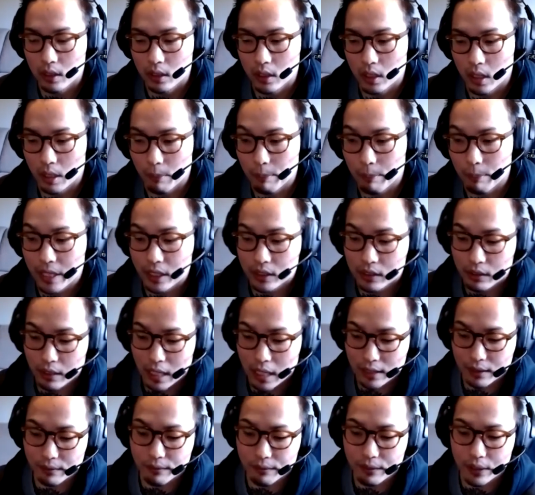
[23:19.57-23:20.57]
uh, because
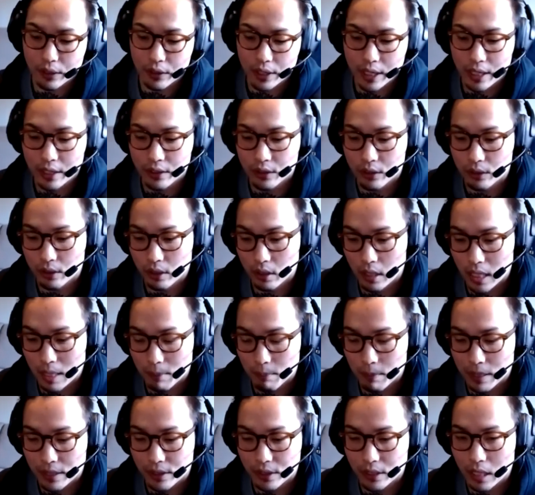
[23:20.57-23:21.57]
at the very end at
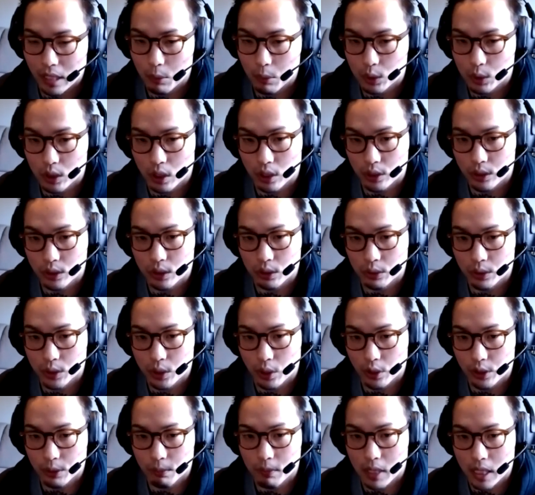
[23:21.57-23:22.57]
Method, I was also in
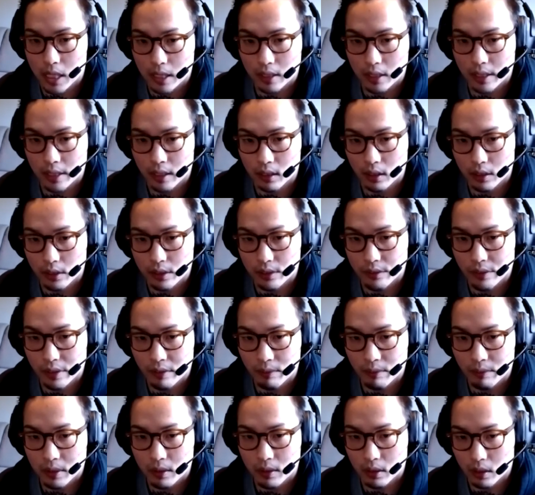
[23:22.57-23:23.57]
charge of modeling and look, development,